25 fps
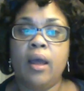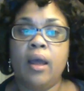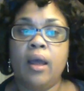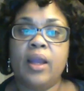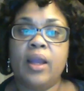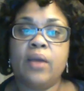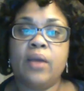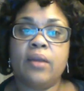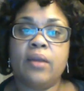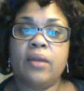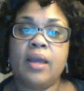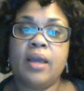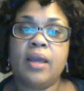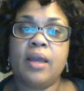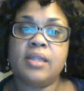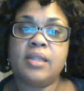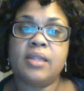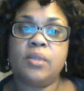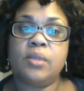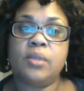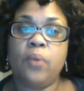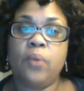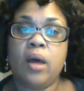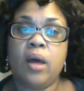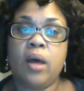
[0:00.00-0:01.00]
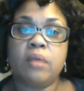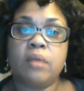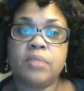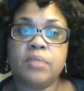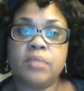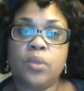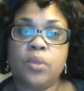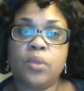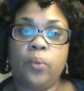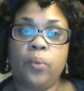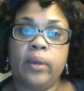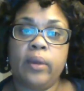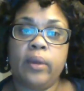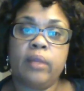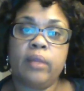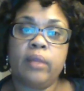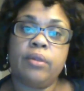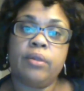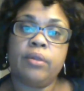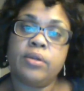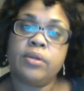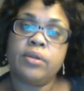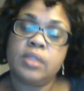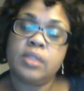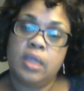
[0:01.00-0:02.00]
Hello class and welcome to week
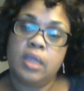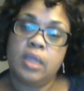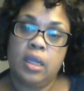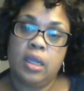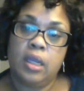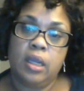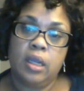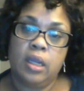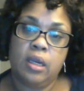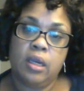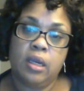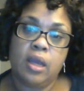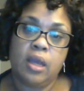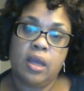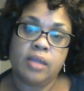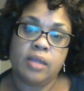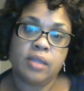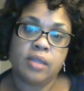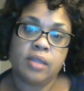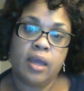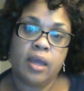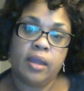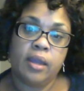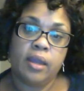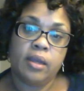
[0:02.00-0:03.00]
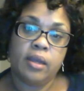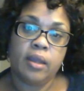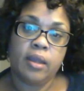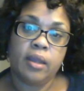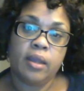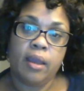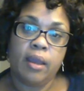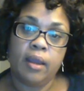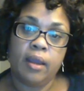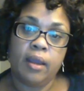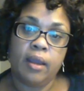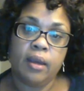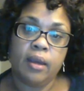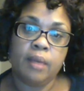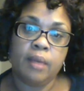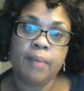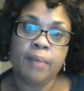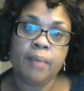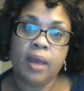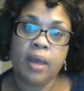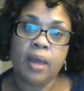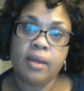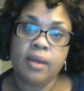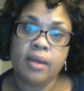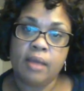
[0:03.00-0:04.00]
13. As I indicated in
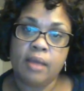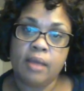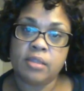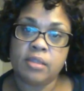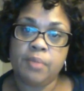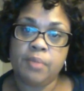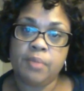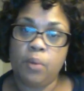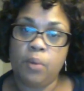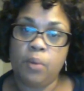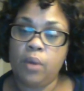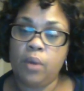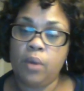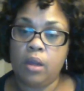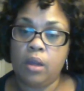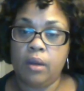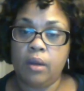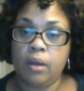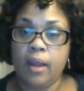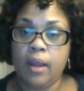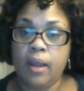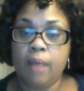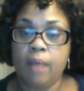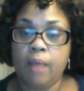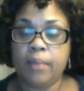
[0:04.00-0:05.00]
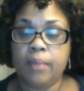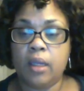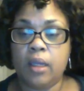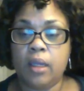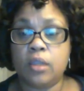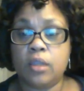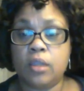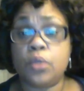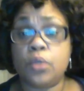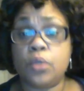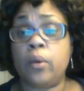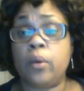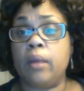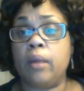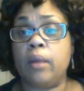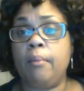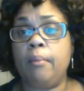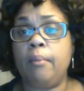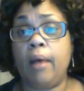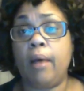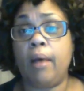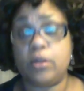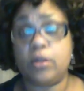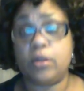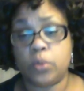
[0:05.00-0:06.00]
my announcement, we are now beginning to work in
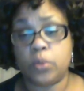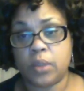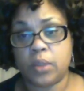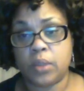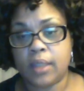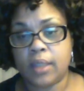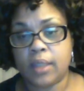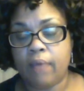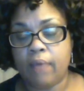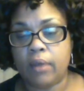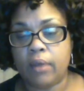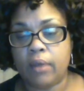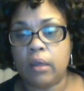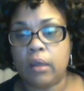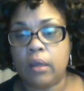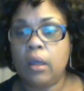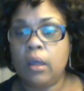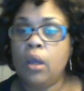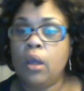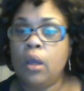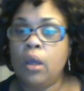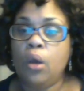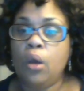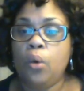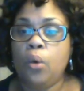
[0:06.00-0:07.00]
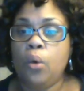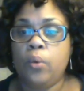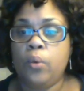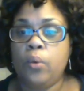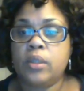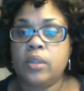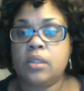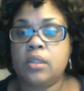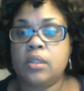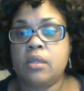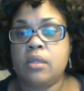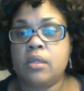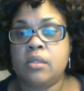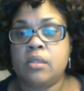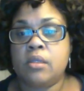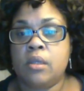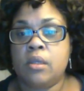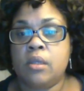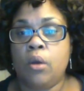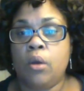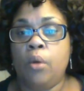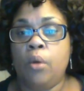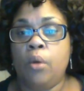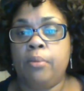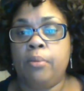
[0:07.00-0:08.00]
module 7, which is
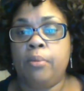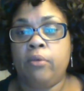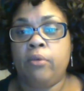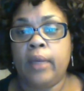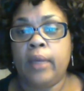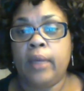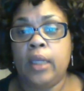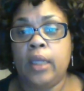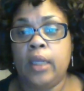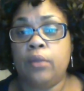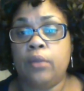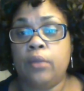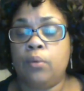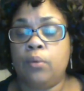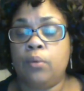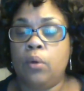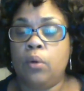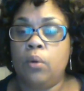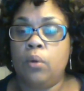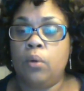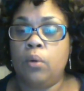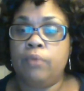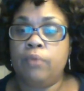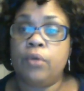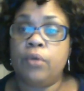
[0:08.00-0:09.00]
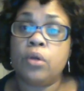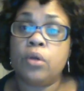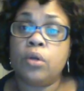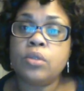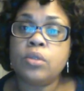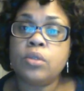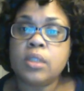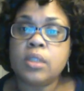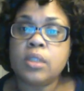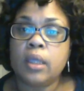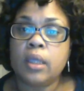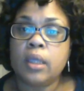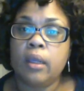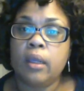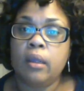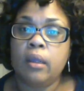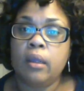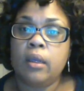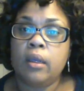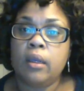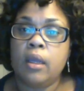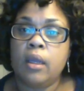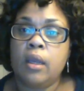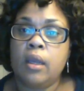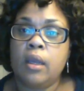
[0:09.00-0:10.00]
incorporating the role of
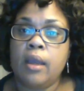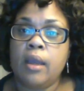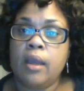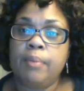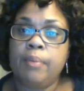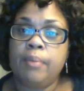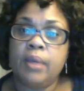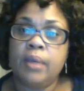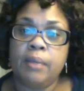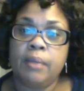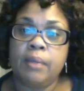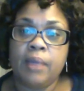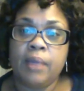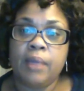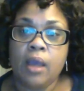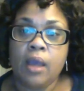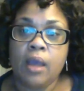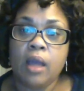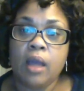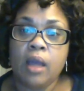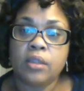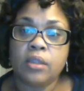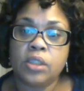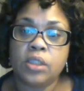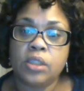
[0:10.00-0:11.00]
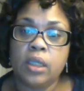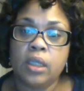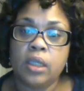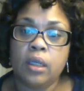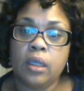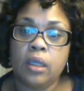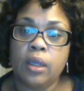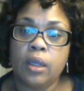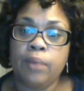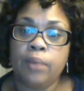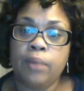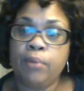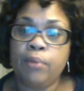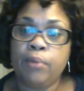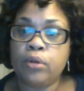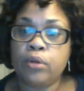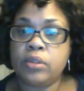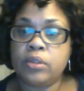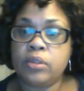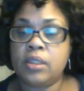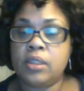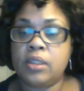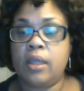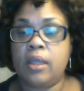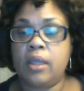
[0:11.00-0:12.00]
nursing in epidemiology,
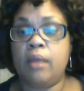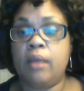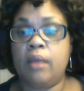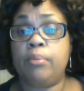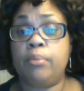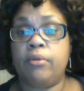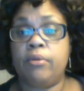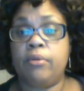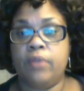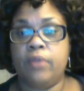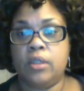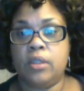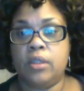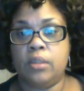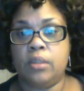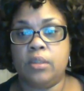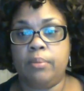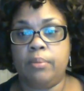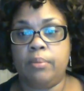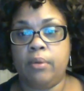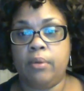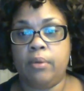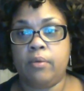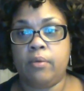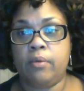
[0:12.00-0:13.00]
emergency and prevention